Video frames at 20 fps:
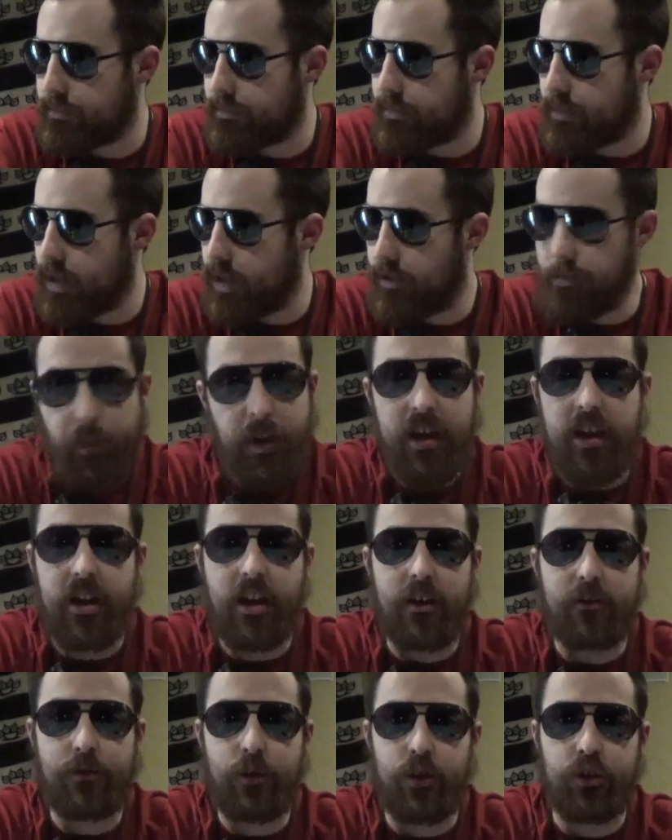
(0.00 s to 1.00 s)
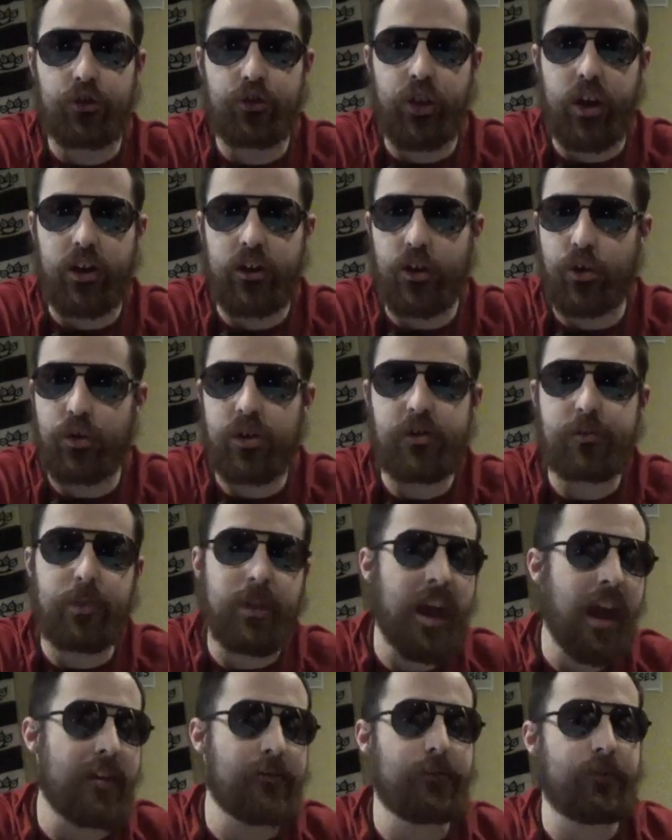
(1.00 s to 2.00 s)
Speaking of Chris Jericho, he's been
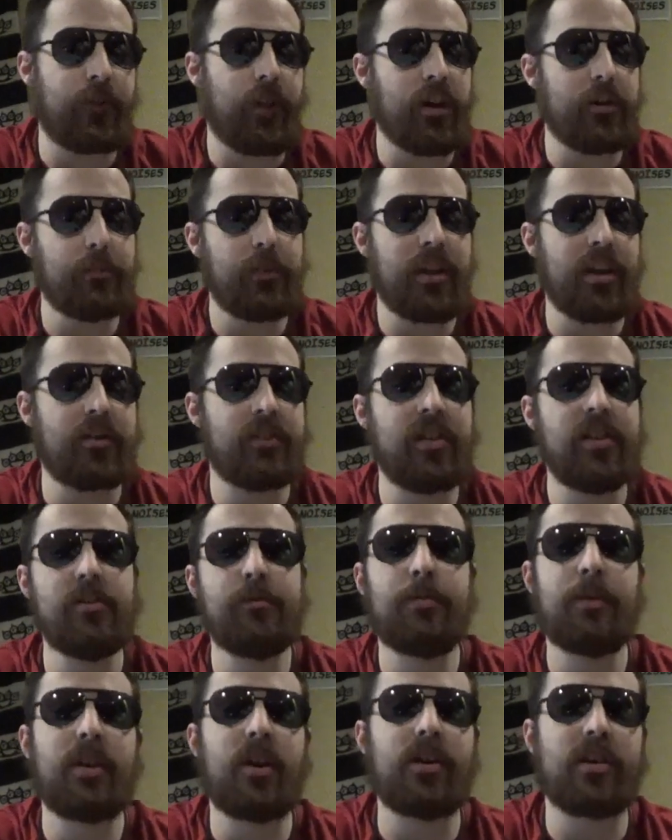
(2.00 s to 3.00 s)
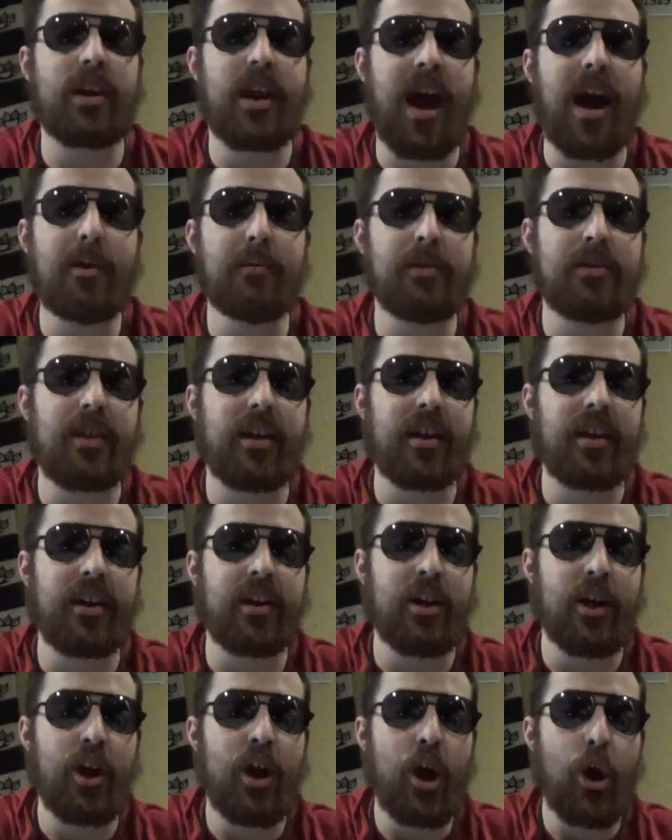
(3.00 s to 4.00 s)
having fun because he's been on commentary
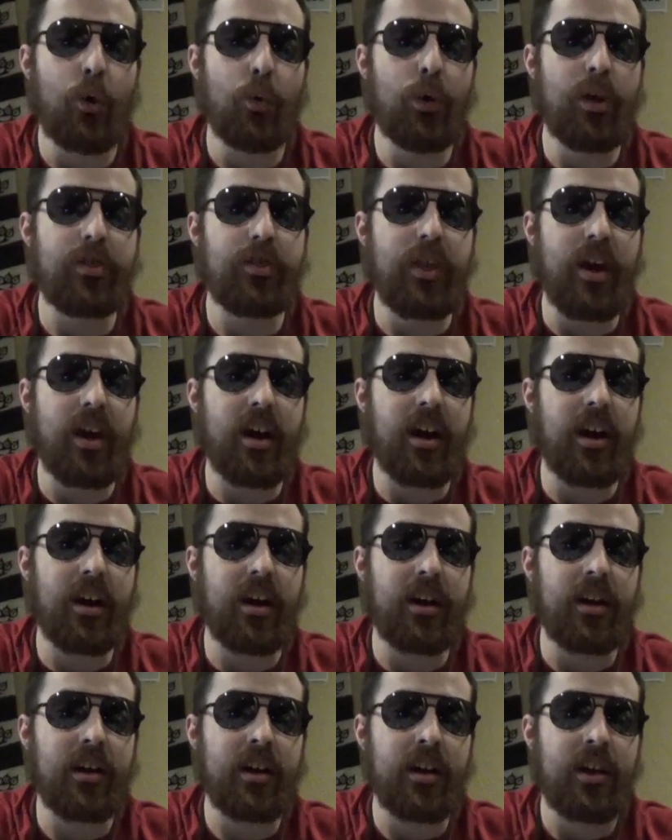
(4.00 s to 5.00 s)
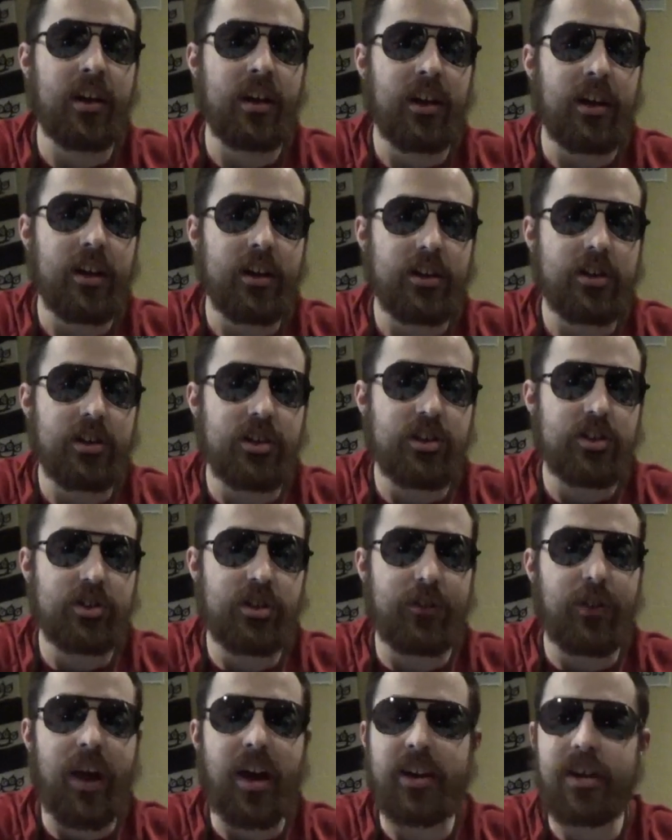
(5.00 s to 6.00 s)
with
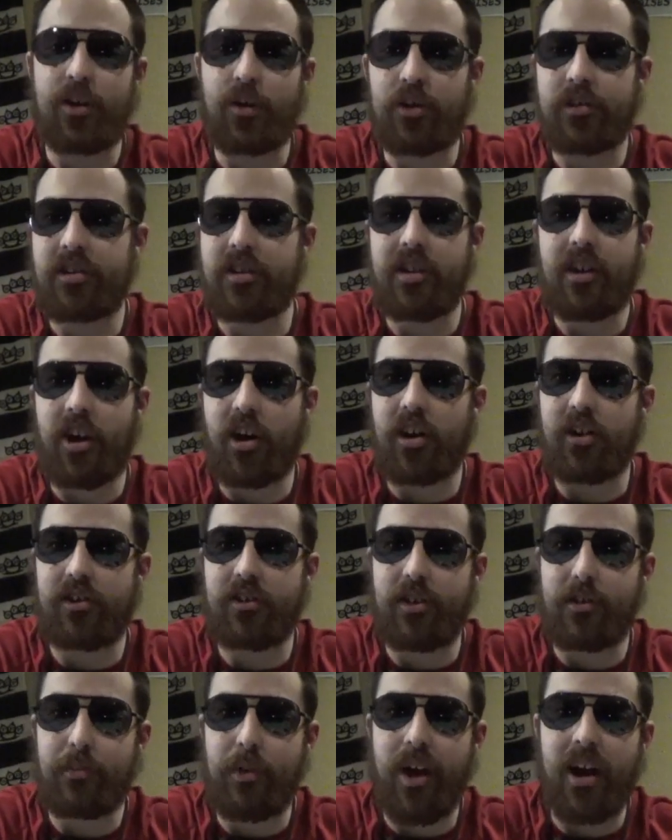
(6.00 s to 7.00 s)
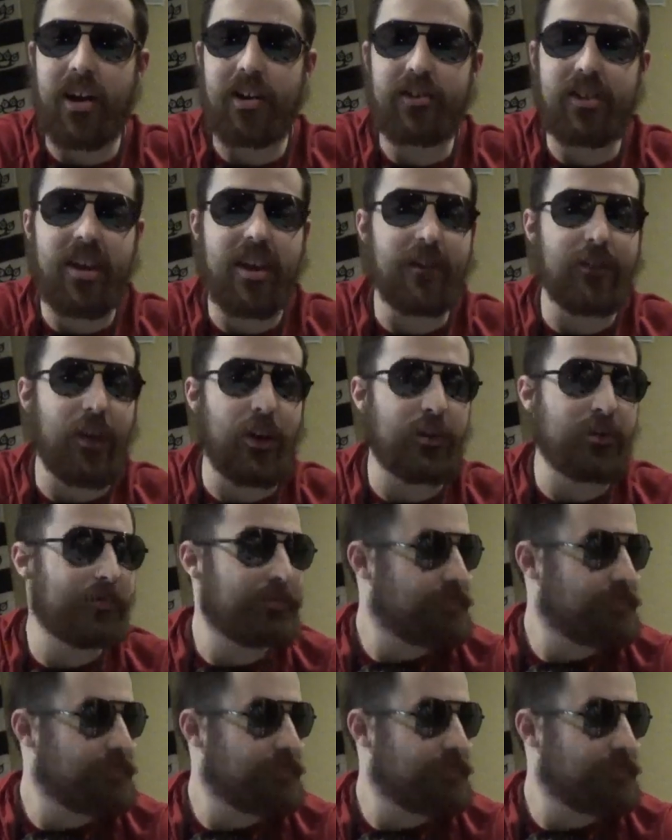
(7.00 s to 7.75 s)
Shivani, or as he calls him, Schiavone,